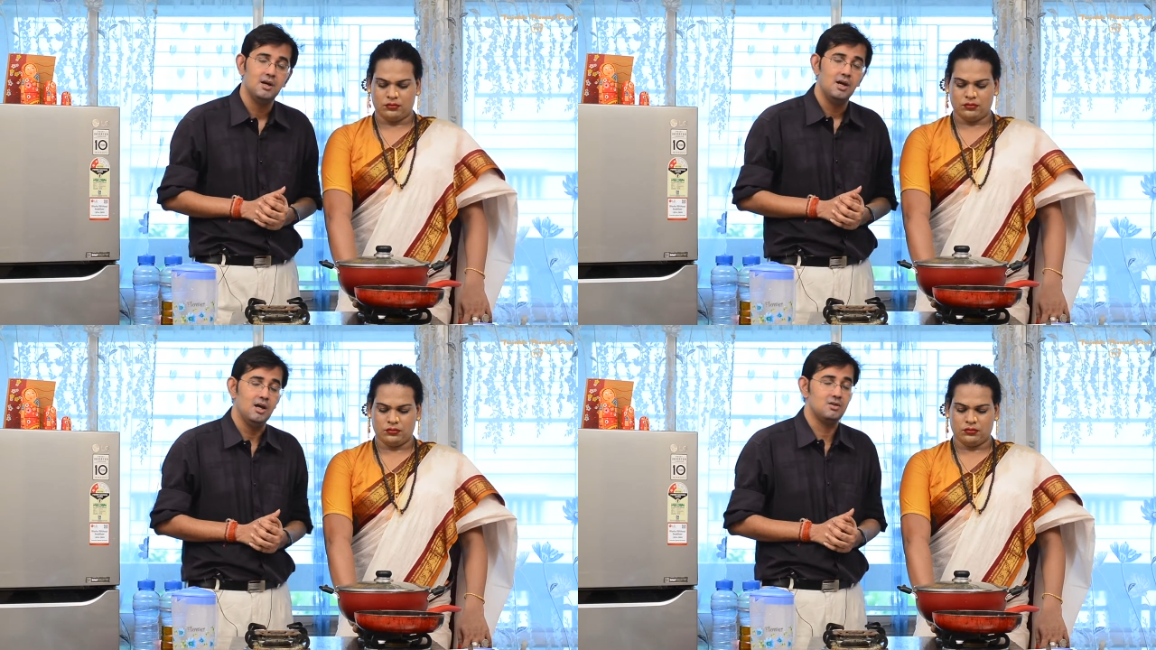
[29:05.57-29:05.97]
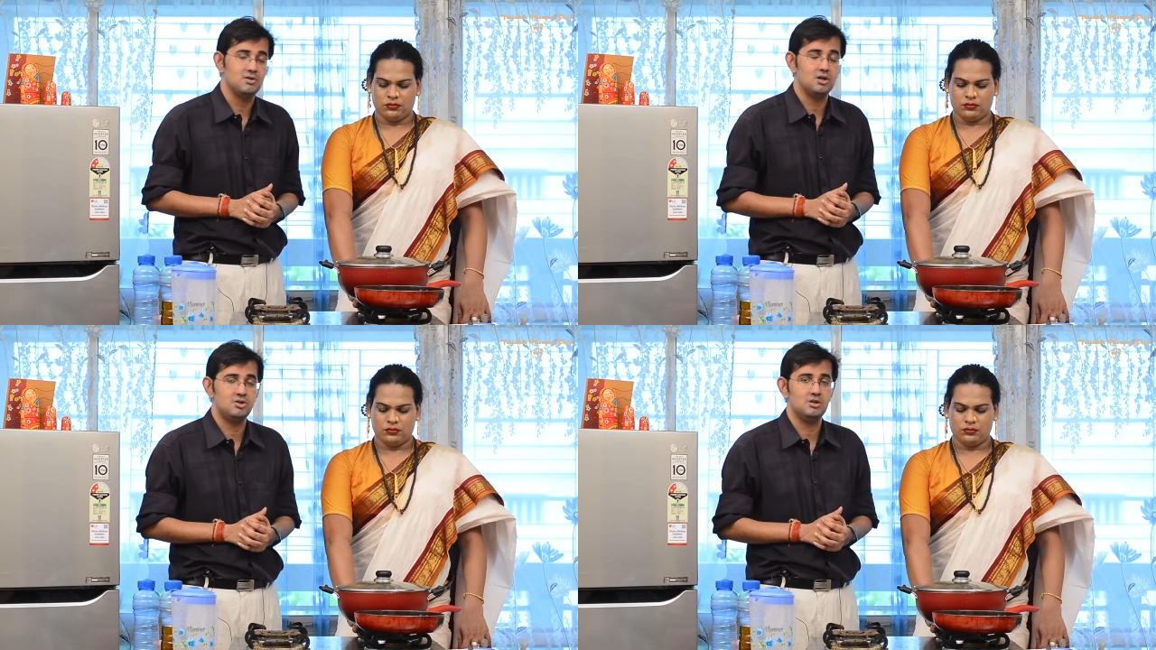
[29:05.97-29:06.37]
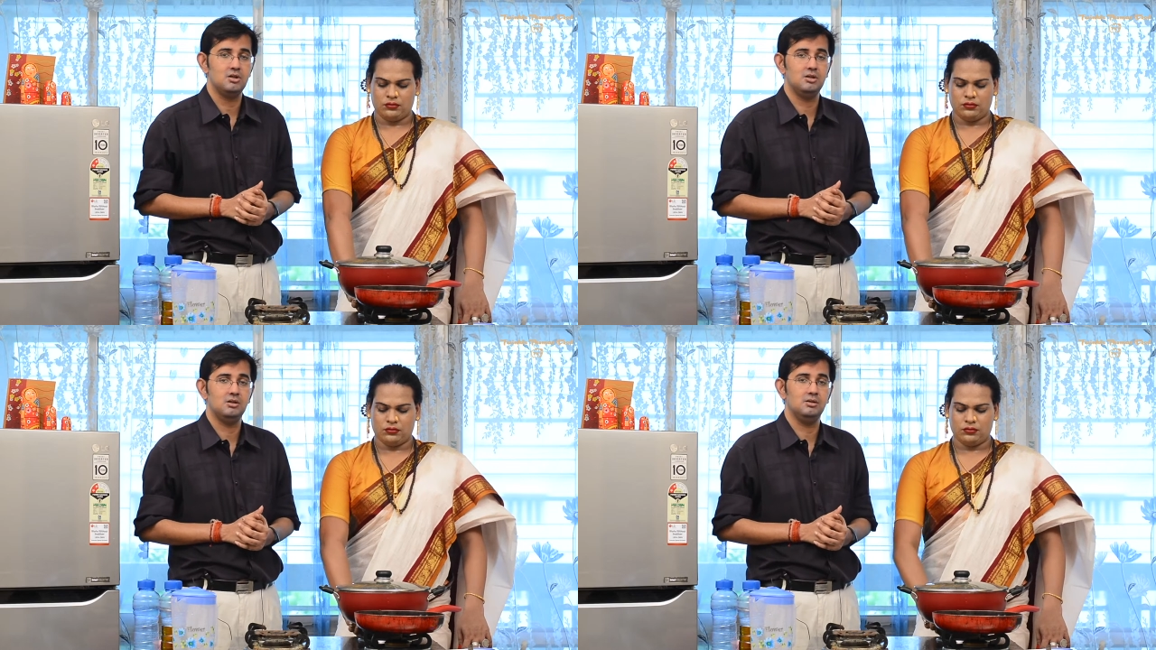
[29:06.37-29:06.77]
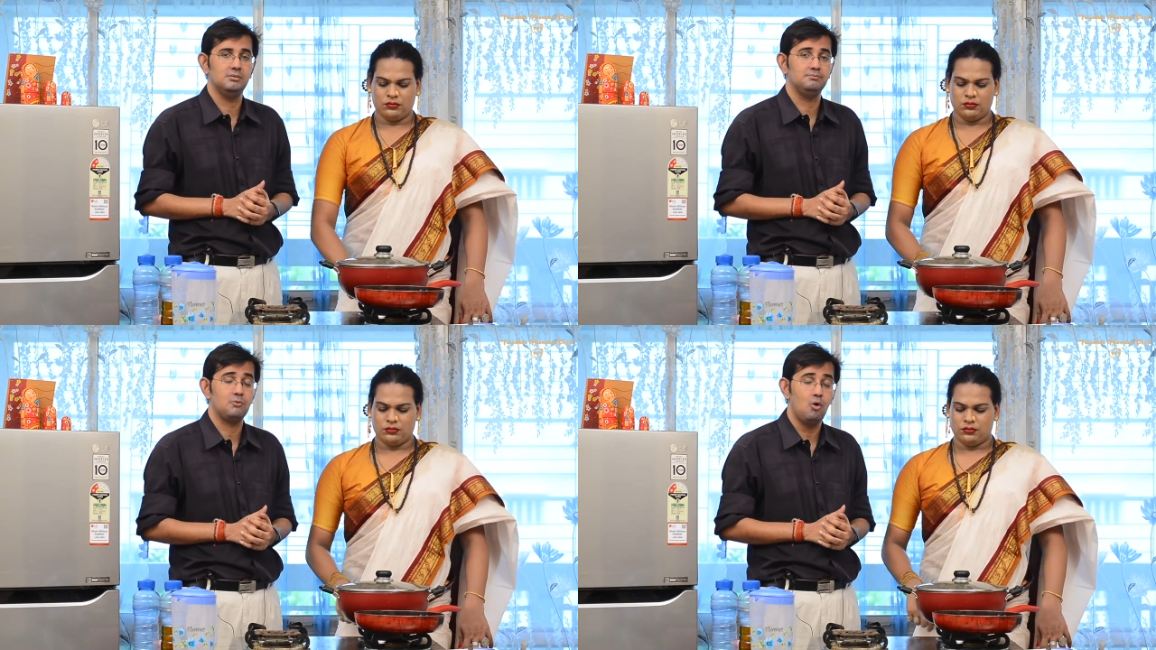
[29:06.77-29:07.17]
Speaker 1: It's such a uh,
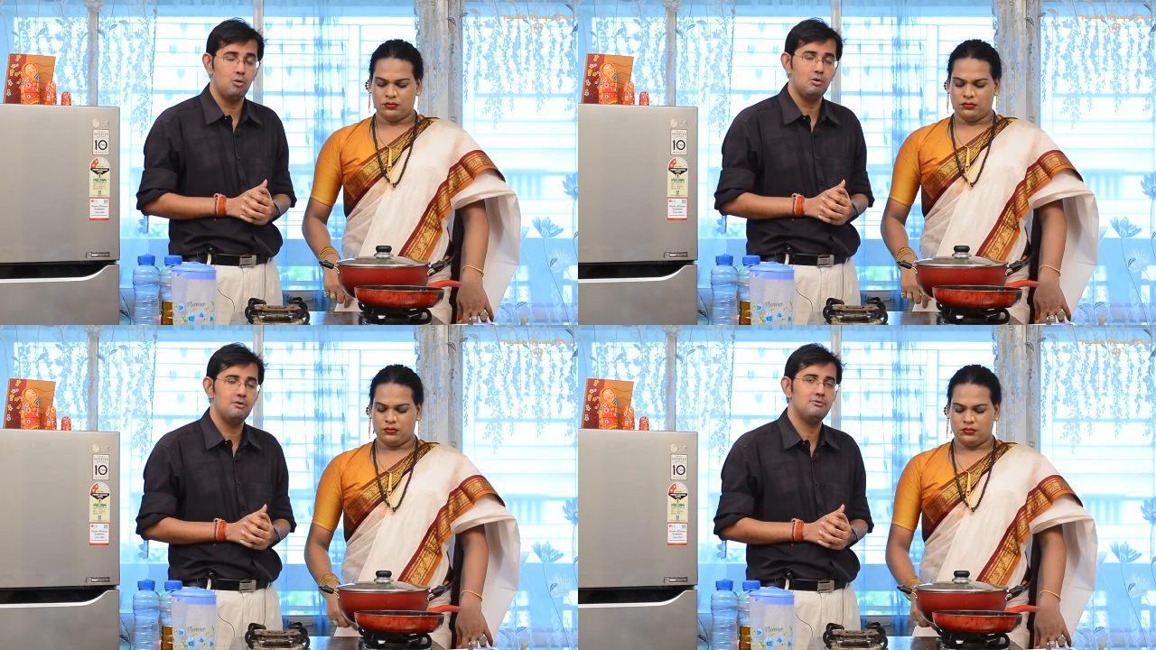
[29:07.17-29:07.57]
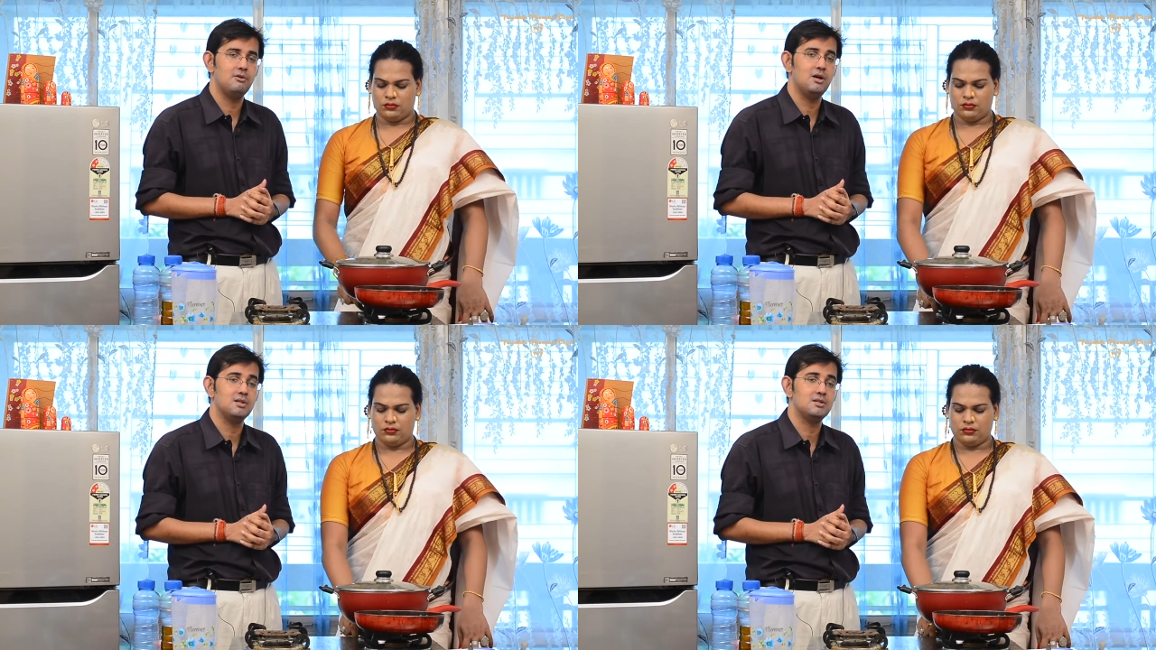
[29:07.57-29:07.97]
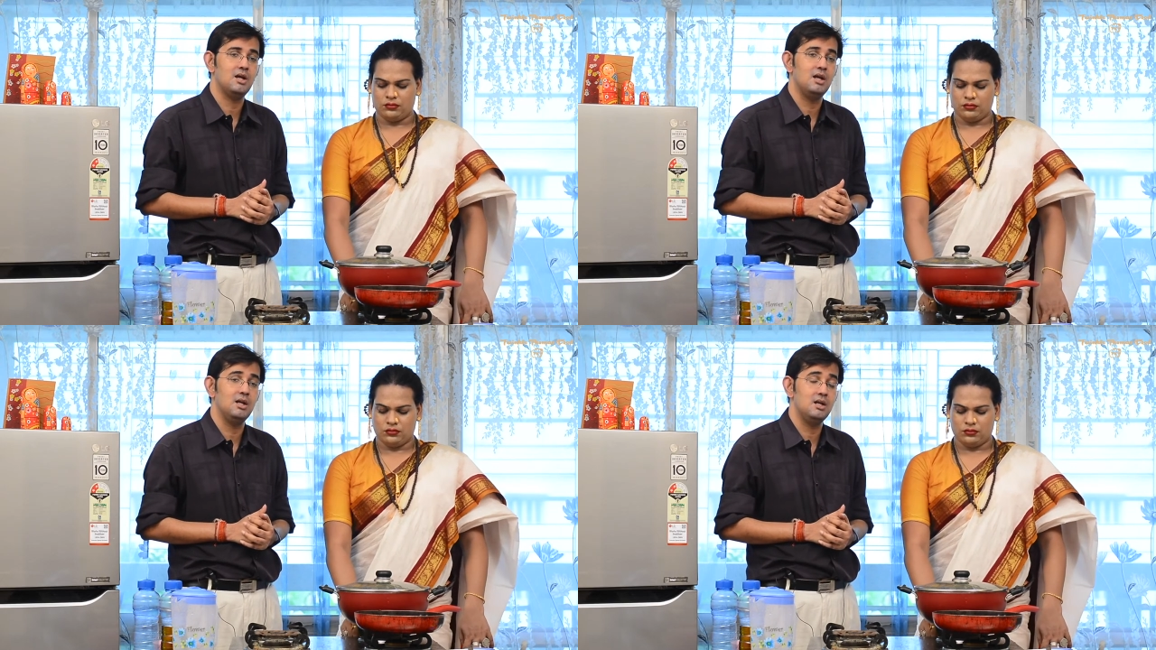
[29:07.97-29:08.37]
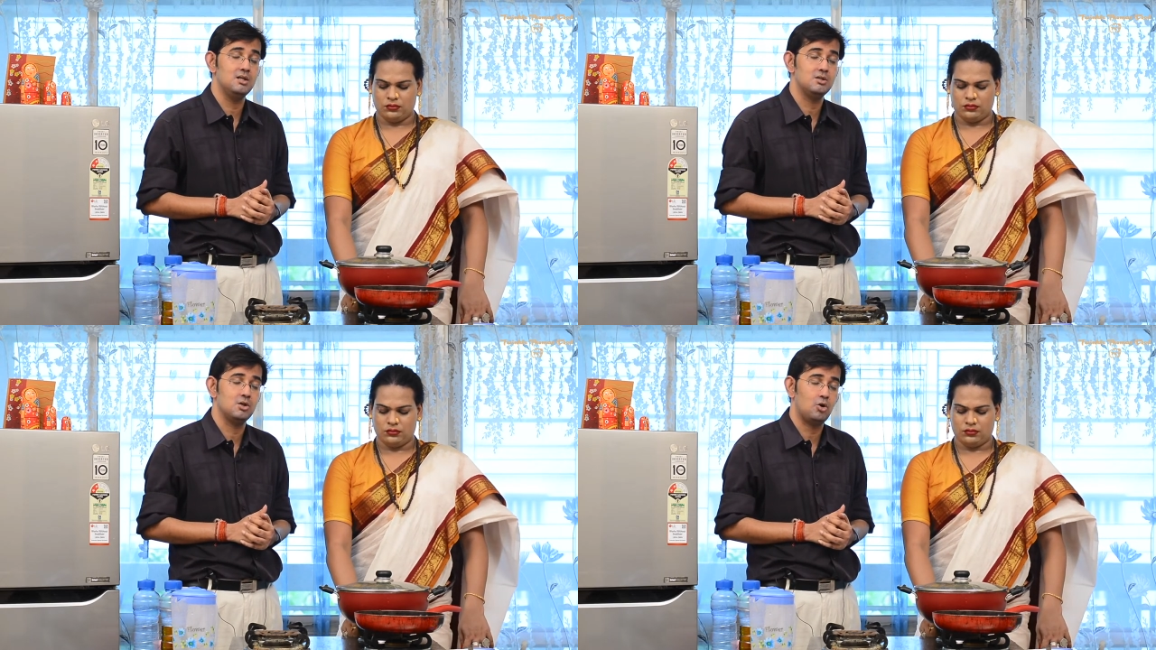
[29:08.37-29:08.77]
horror for us, and it is
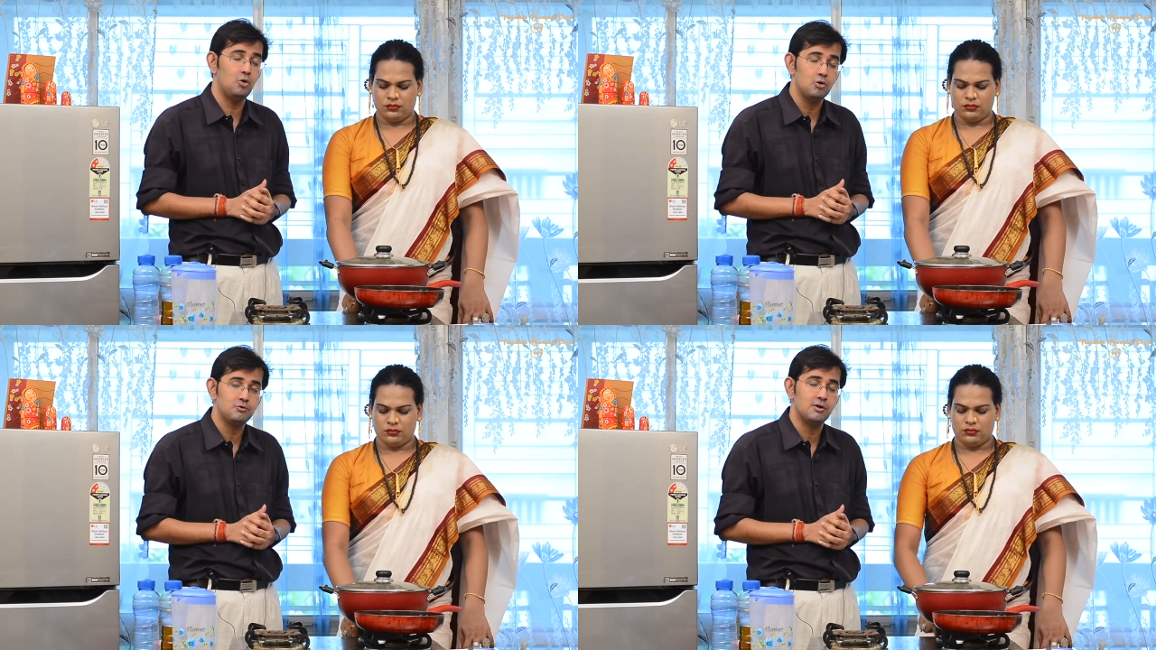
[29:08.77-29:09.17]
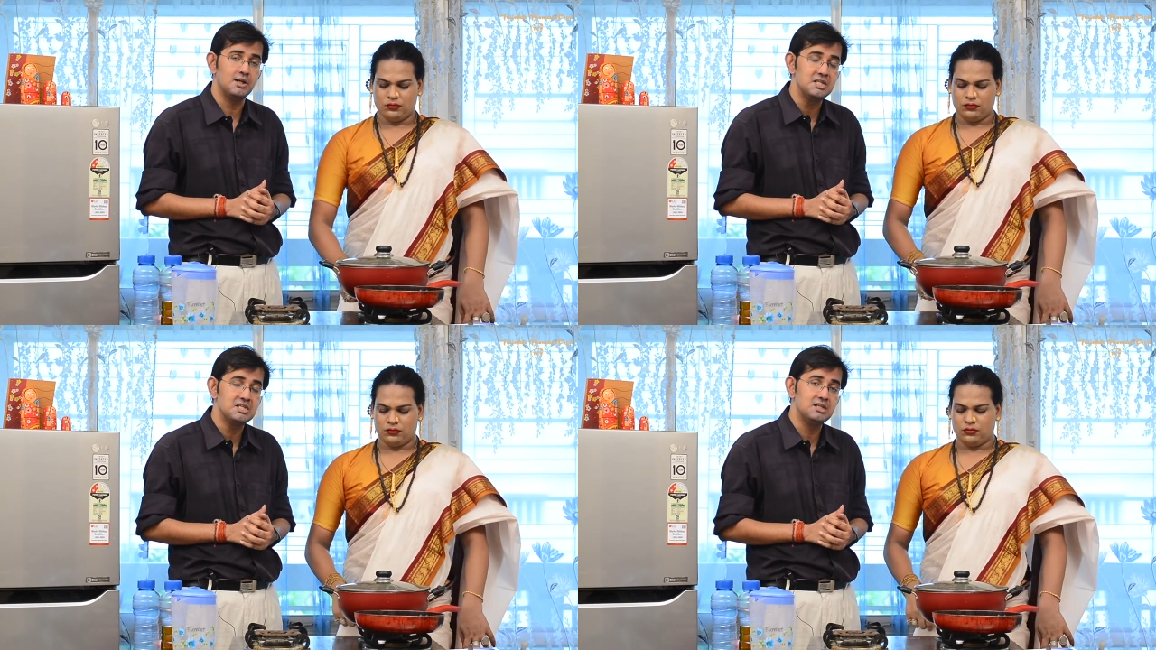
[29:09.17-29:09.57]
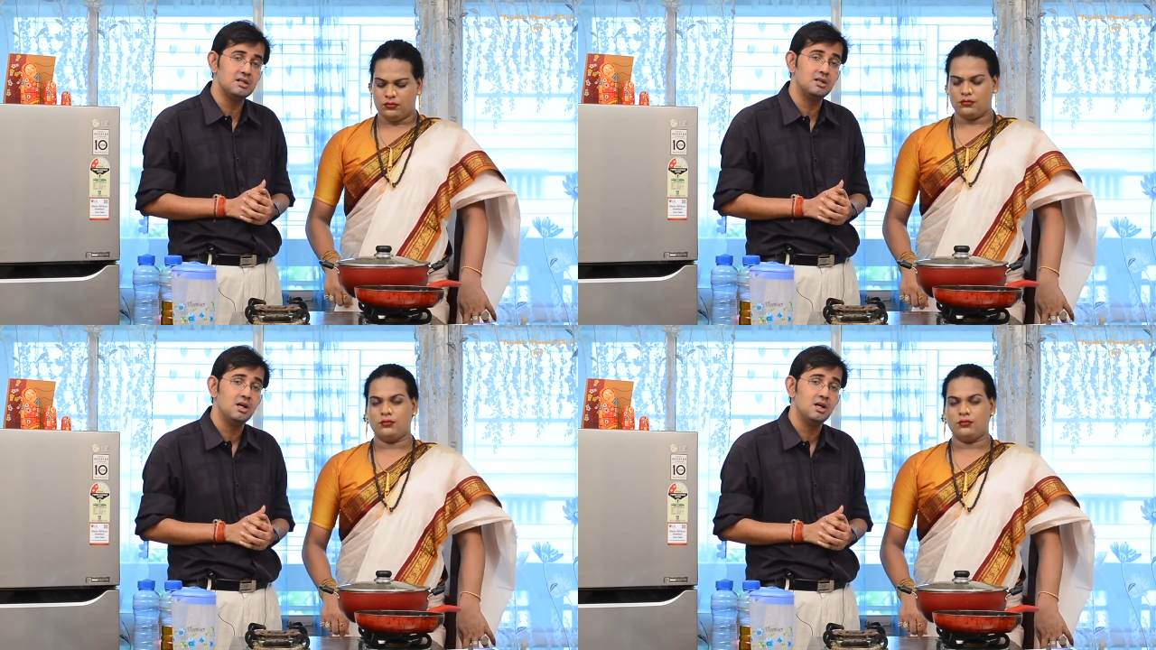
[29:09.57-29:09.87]
a cause for concern.